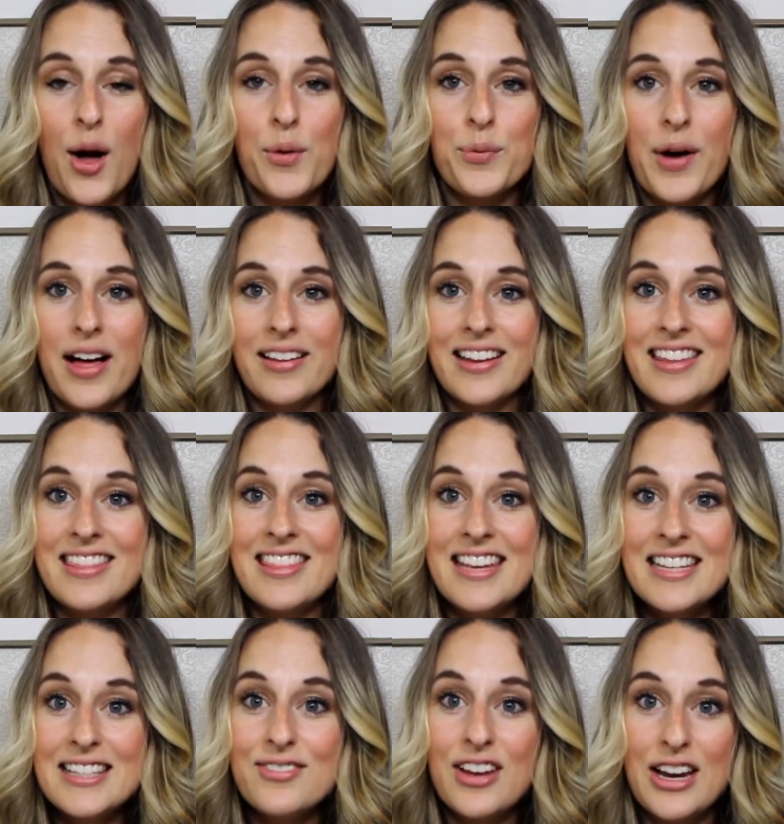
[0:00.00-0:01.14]
Well, in
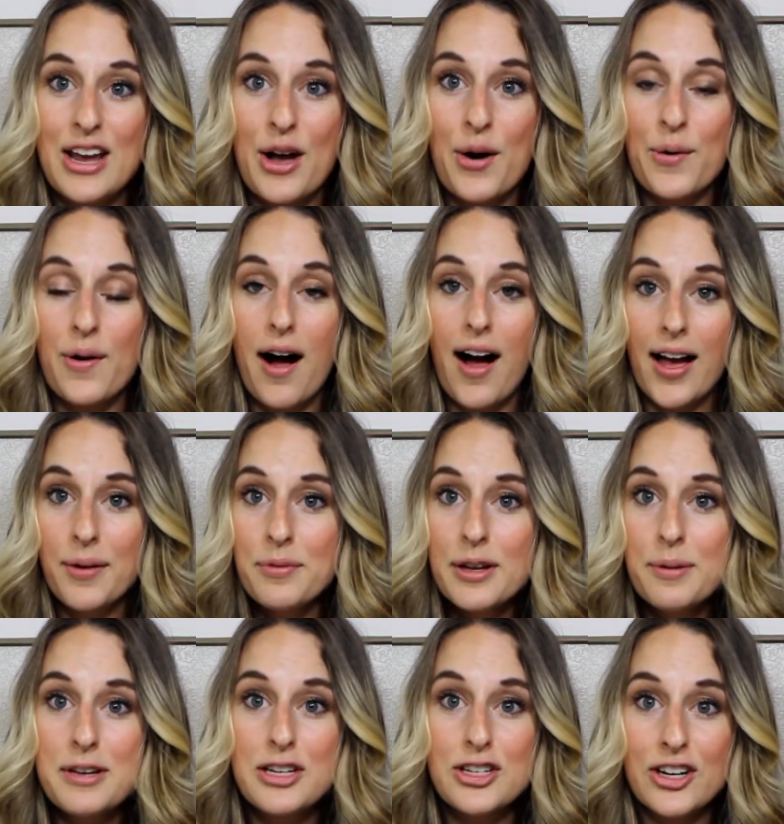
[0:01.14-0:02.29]
this video, I'm going
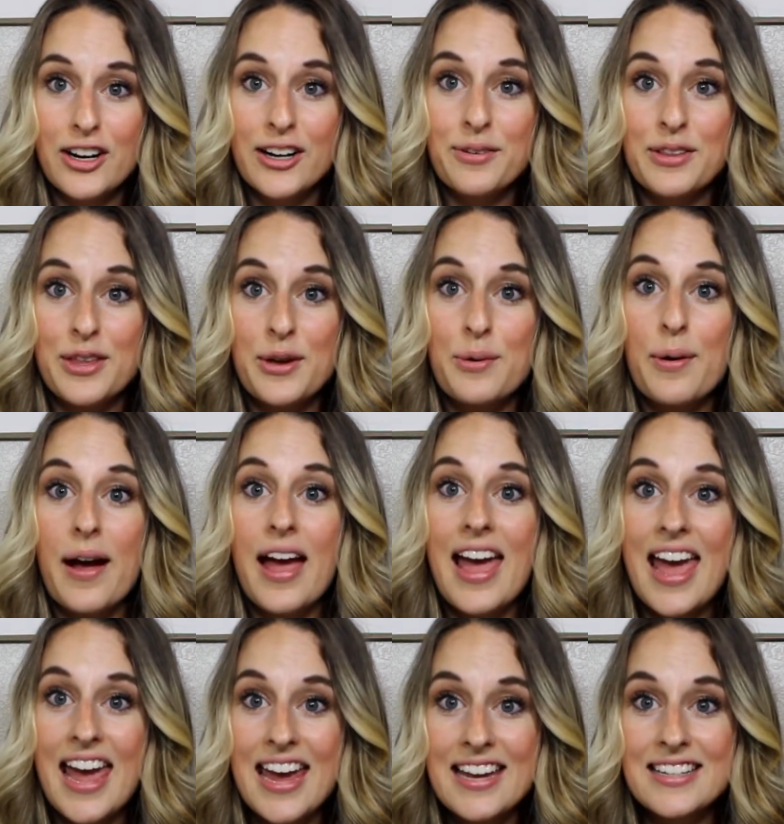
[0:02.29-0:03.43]
to be sharing with you
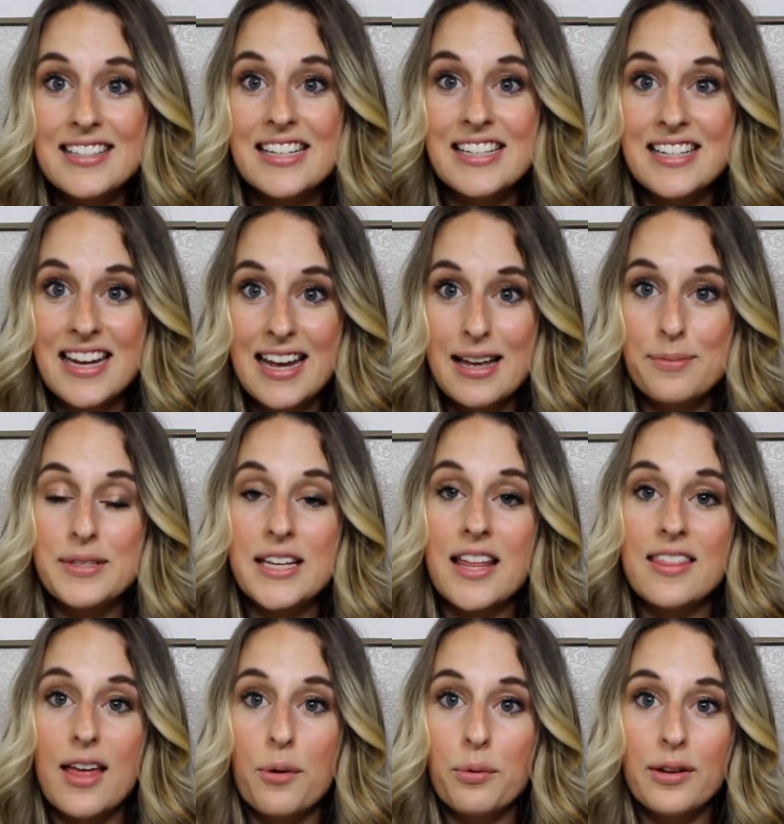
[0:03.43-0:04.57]
8 tips
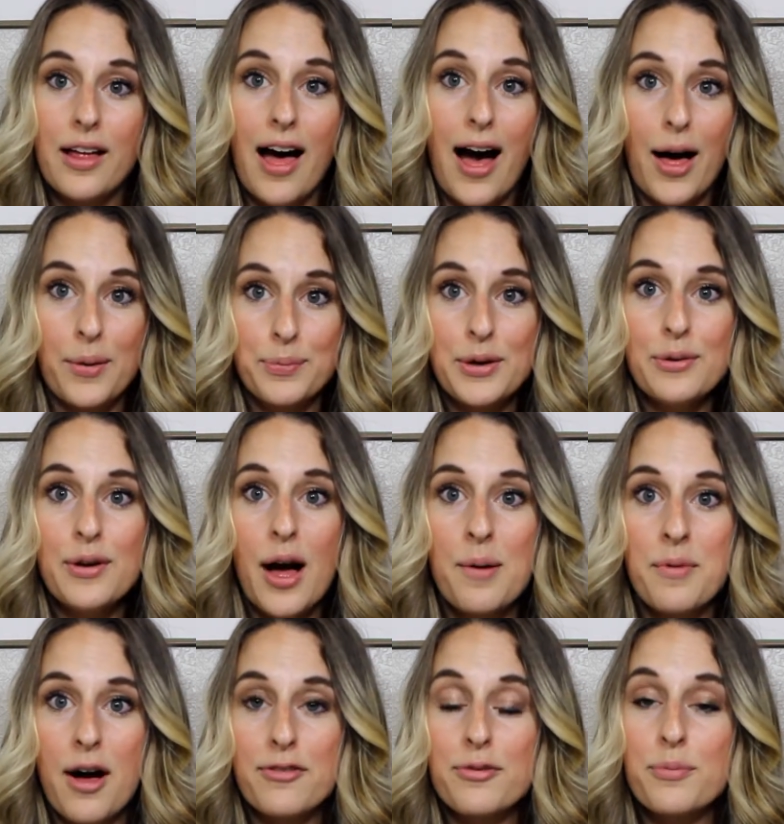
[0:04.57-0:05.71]
that will help you come
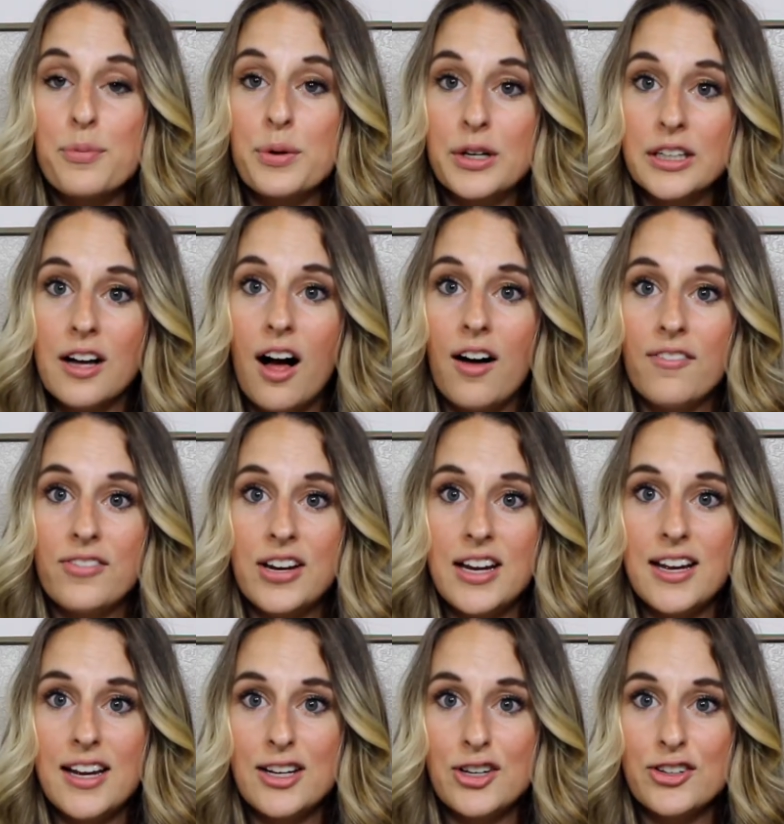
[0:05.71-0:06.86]
off more
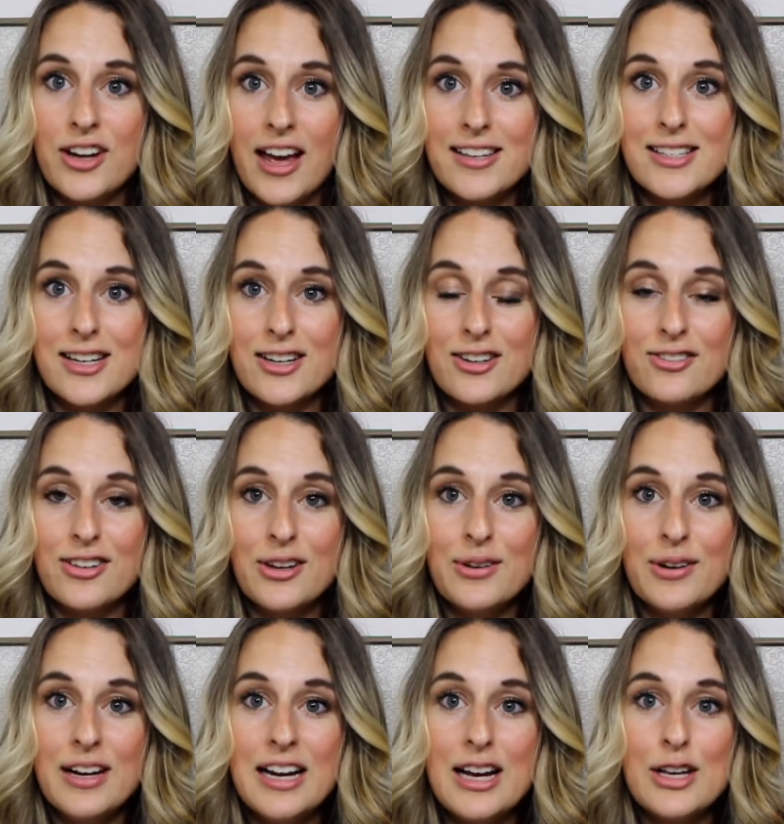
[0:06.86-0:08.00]
confident in your next interview
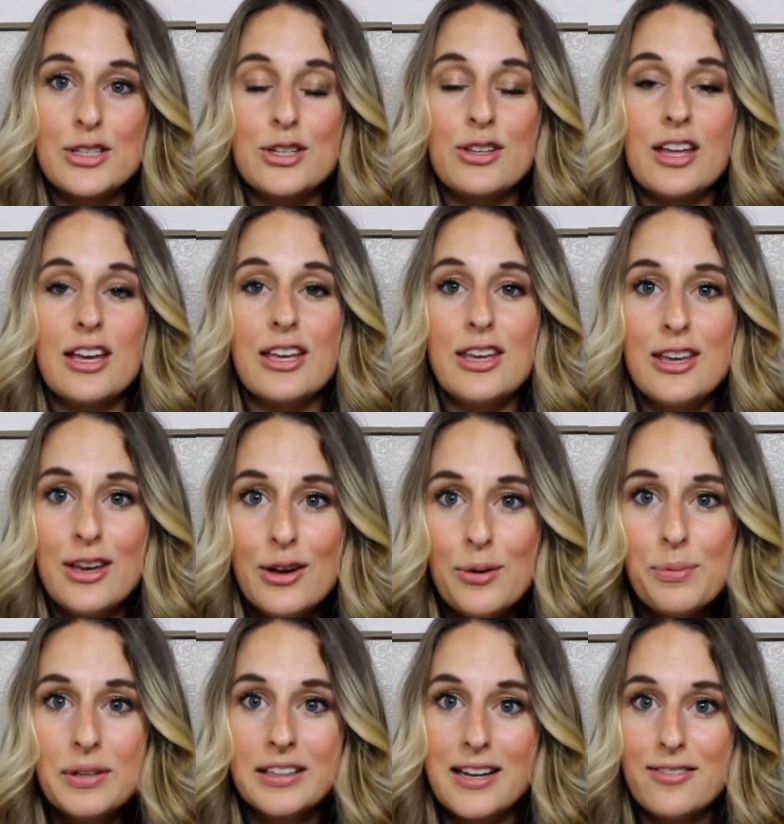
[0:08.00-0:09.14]
so that you
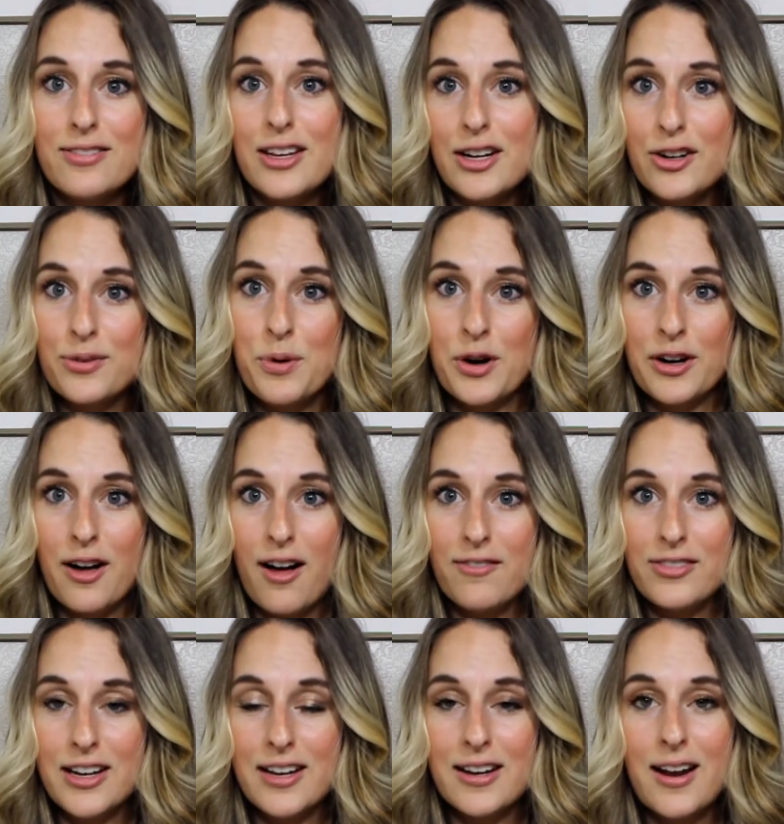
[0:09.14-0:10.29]
believe that you're more
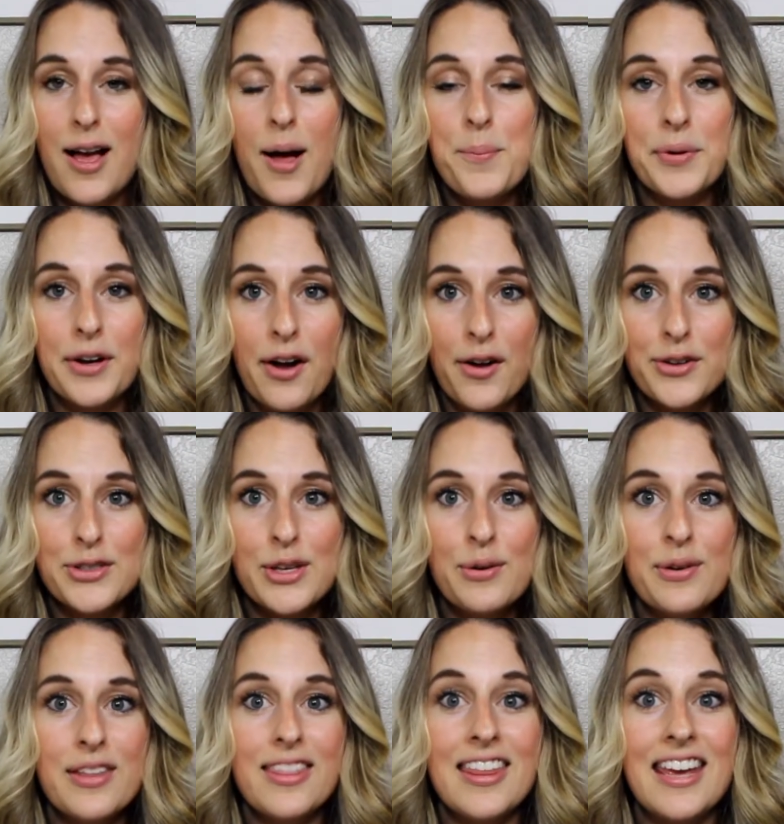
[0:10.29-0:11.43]
confident, but
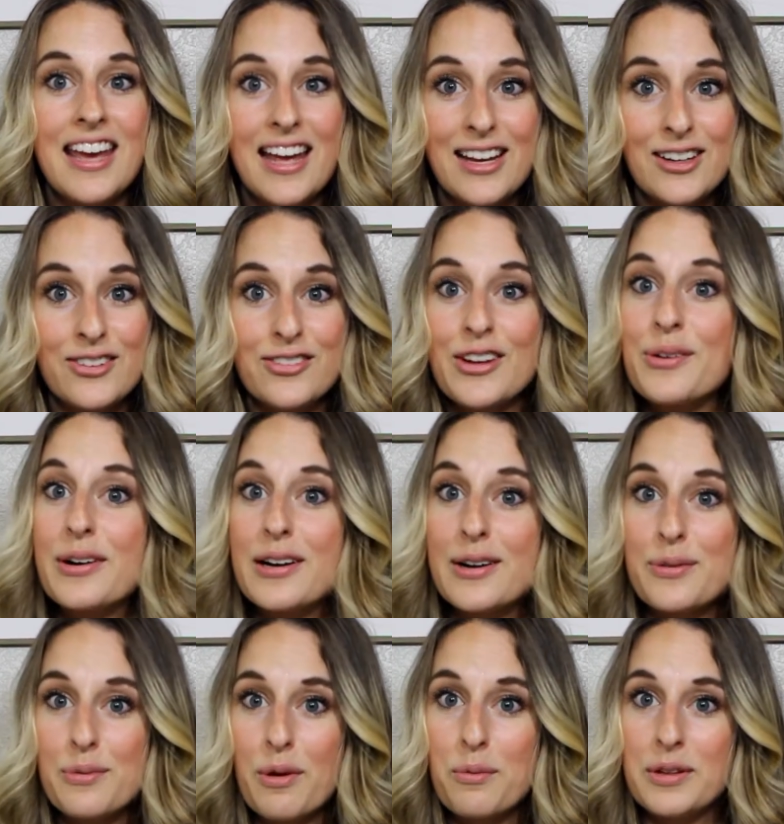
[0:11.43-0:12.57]
also the interviewer
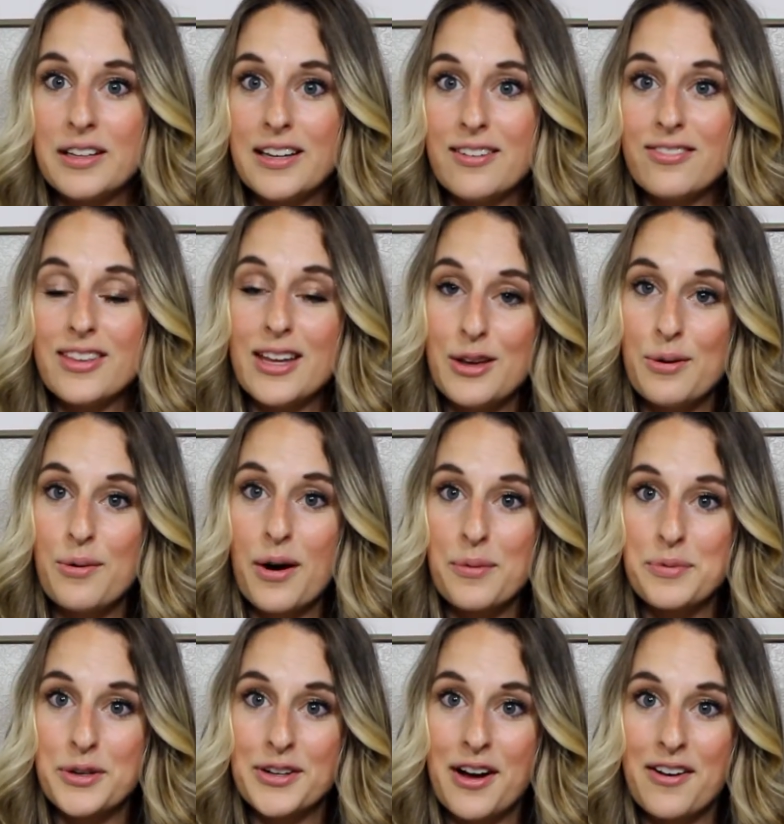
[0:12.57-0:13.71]
will believe that you are
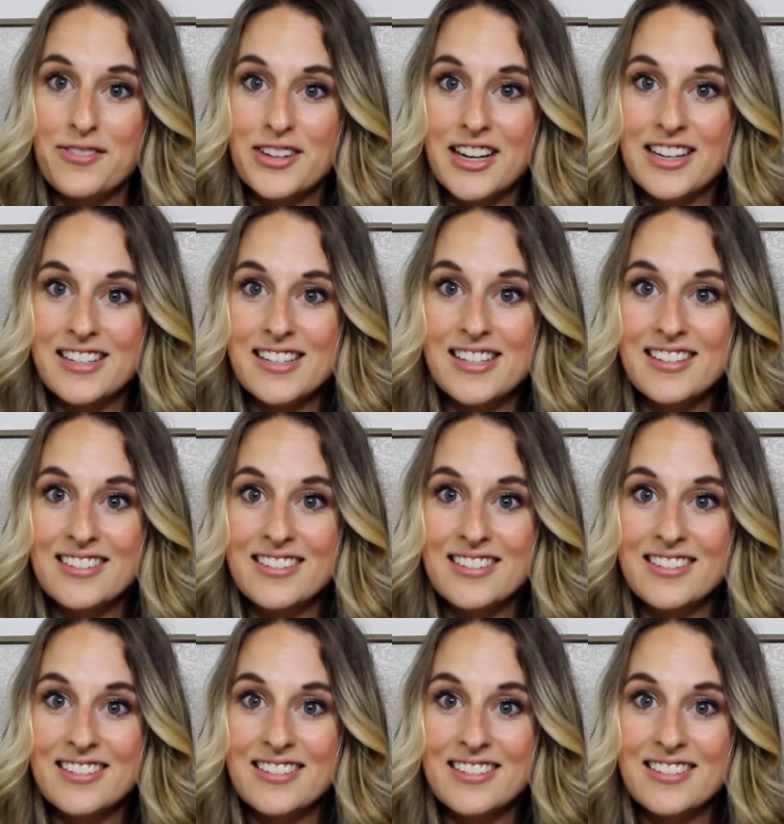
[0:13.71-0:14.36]
more confident.